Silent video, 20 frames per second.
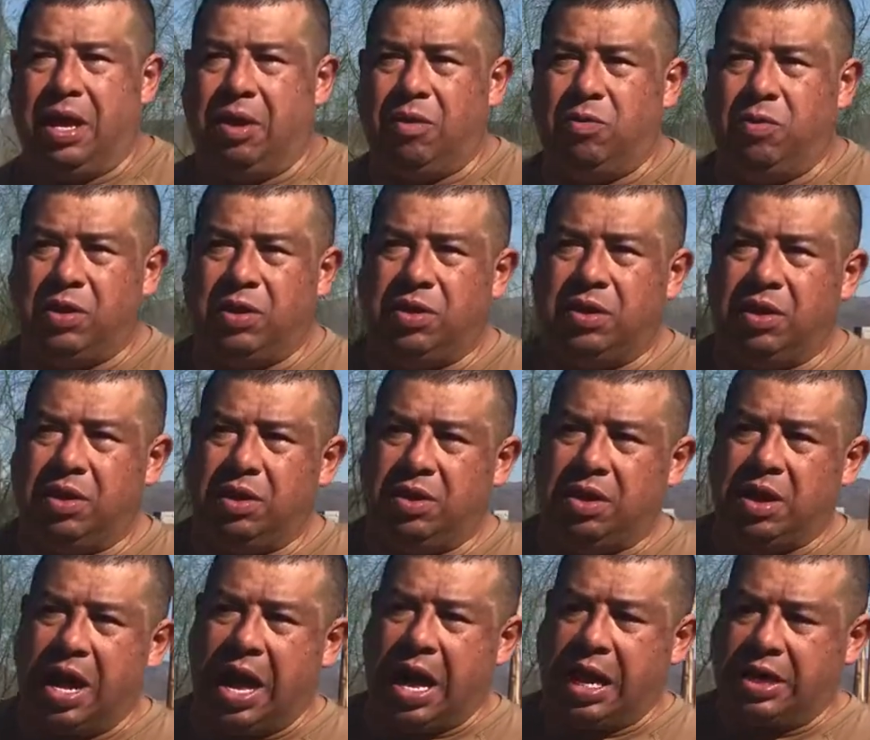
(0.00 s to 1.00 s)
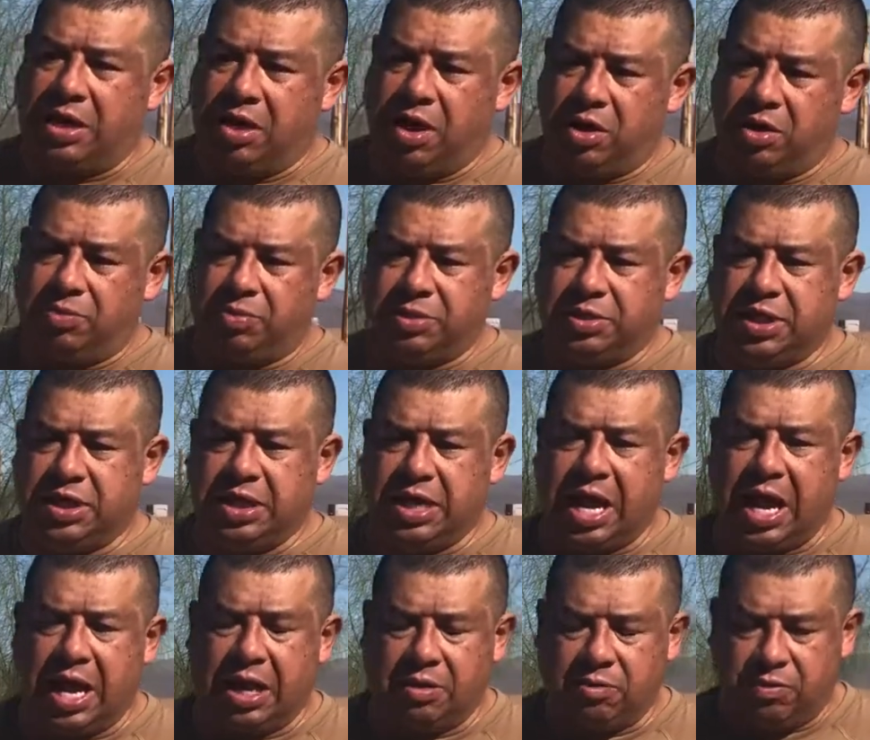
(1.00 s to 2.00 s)
with cotton, 100%
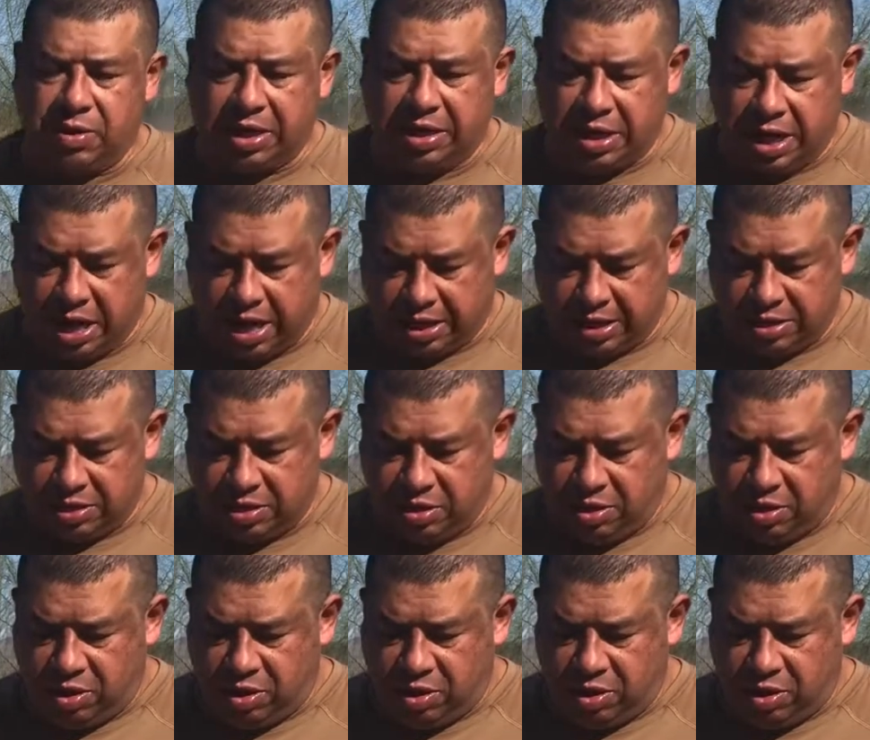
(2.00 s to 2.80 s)
cotton, red cotton.